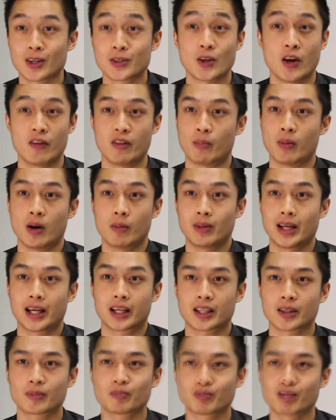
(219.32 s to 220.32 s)
serve the
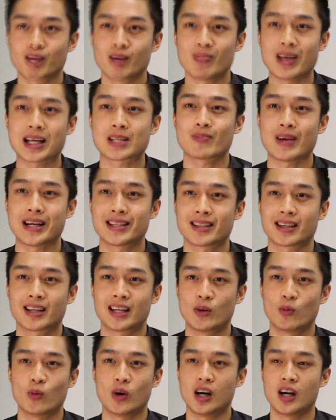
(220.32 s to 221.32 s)
public, and that's
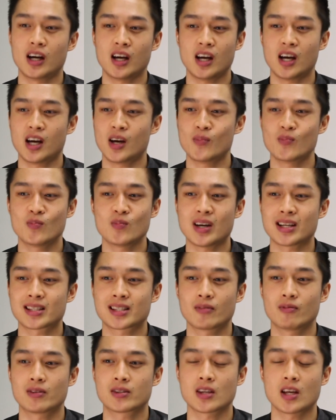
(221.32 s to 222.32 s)
basically what a
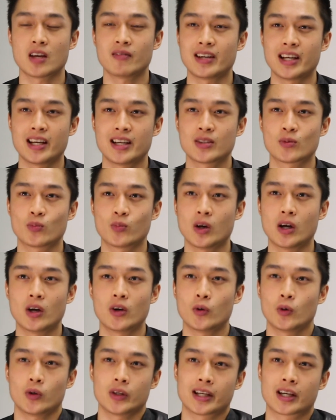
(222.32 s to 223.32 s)
civil servant is,
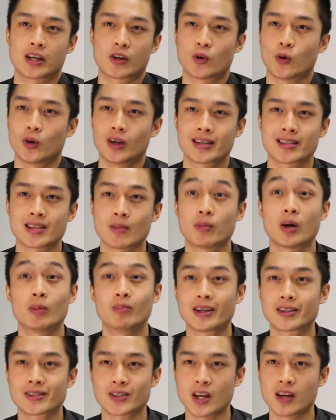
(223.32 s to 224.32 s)
or you could call us a
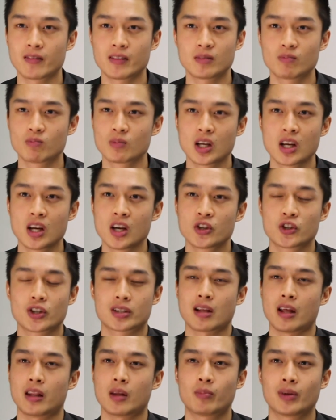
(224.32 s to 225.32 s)
public servant.
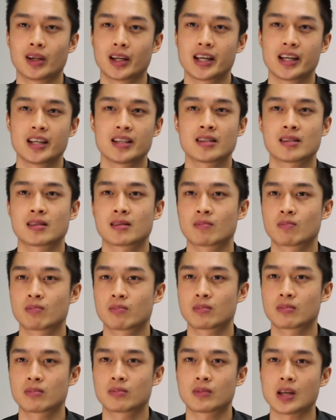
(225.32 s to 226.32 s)
Just like the police,
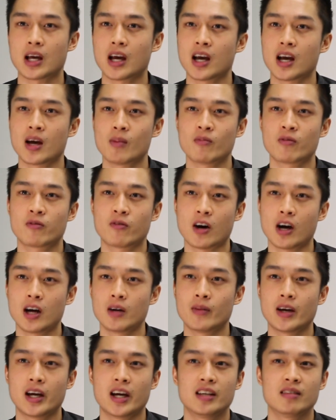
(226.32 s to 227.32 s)

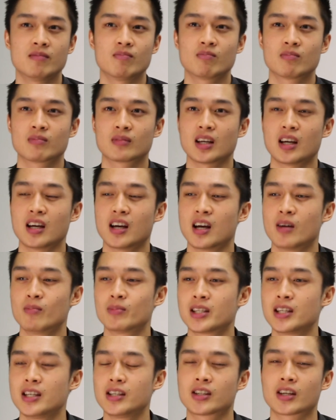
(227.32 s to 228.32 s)
firemen,
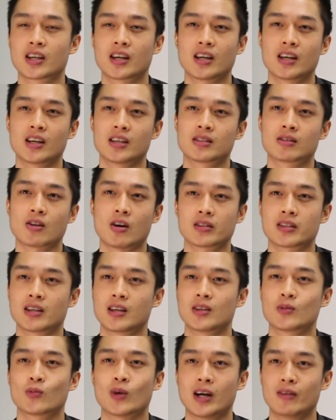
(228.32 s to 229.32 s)
teachers,
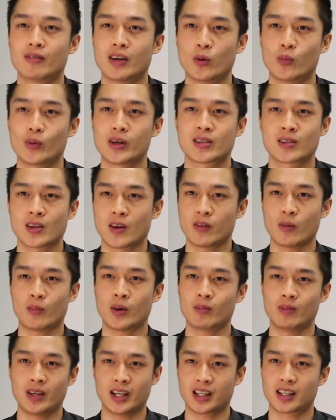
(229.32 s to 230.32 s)
doctors, whatever, we serve the
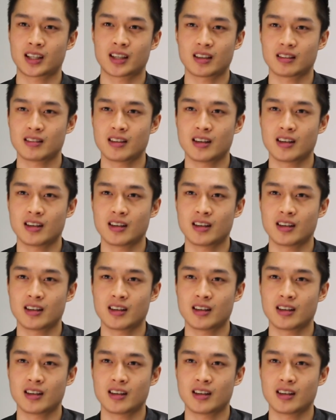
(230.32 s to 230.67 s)
public.